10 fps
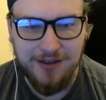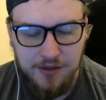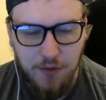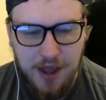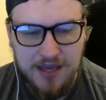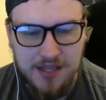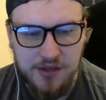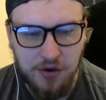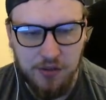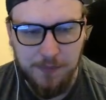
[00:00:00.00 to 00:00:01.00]
The way he
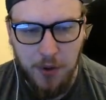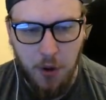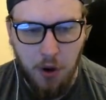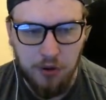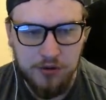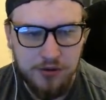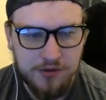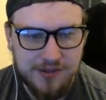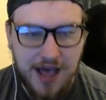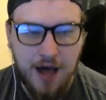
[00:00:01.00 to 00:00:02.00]
took the ball
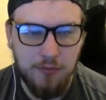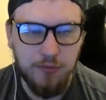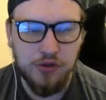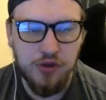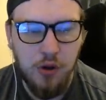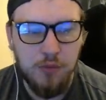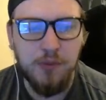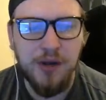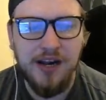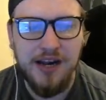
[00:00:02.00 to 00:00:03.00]
down was
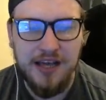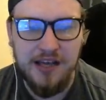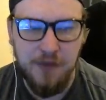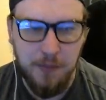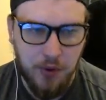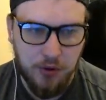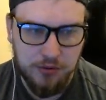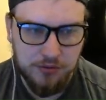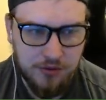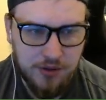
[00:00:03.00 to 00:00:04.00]
unbelievable.